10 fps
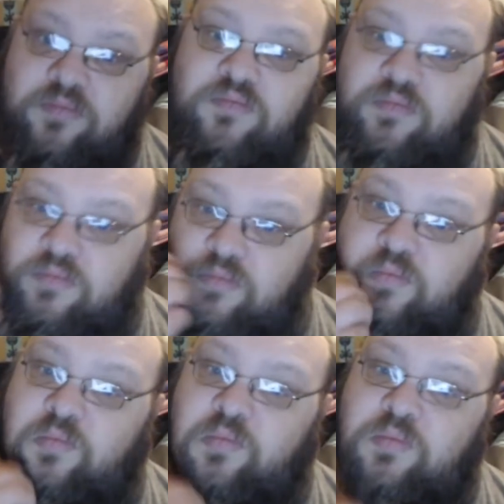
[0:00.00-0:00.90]

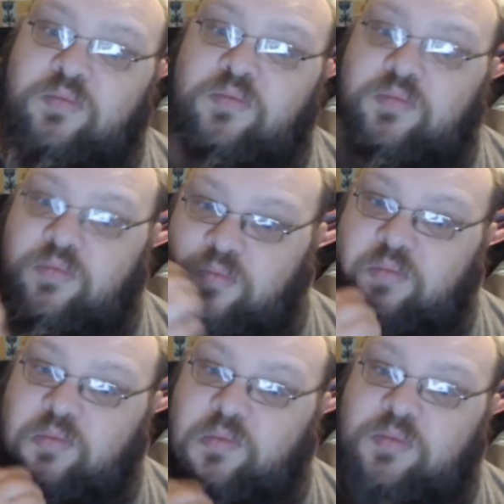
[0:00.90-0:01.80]

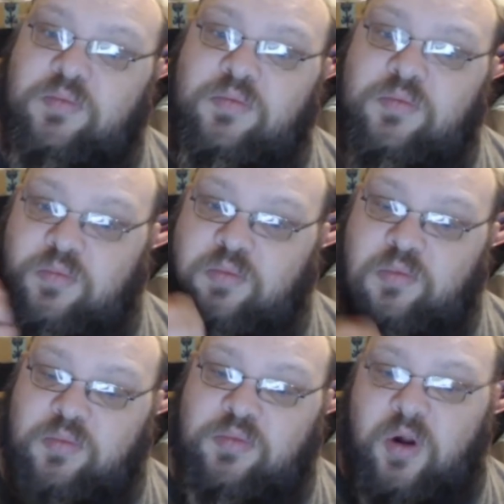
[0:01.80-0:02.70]

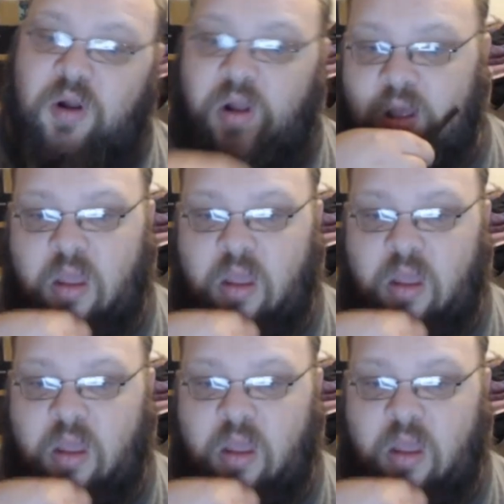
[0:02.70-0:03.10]
No one is speaking in this clip.